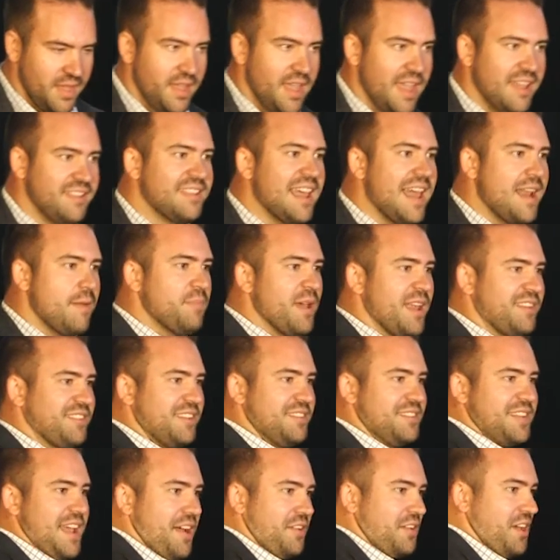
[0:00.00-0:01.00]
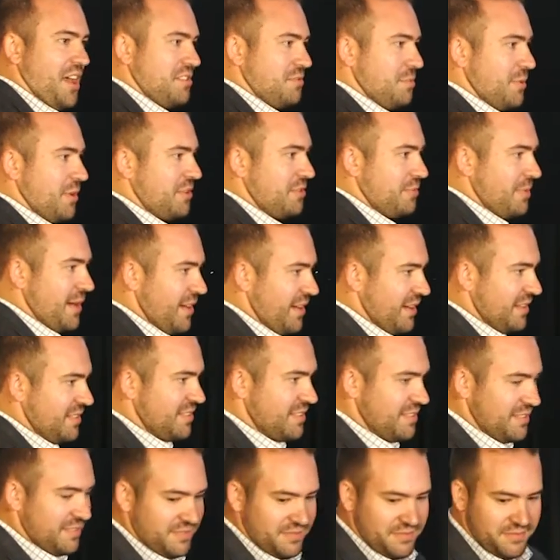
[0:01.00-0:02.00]
Is that a best-in-town customer
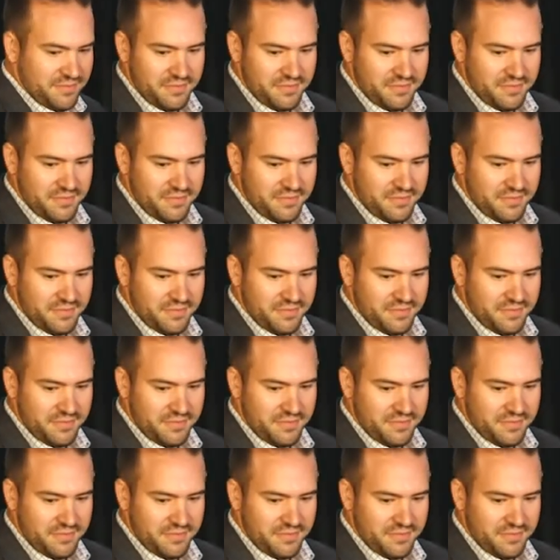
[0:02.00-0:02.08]
experience?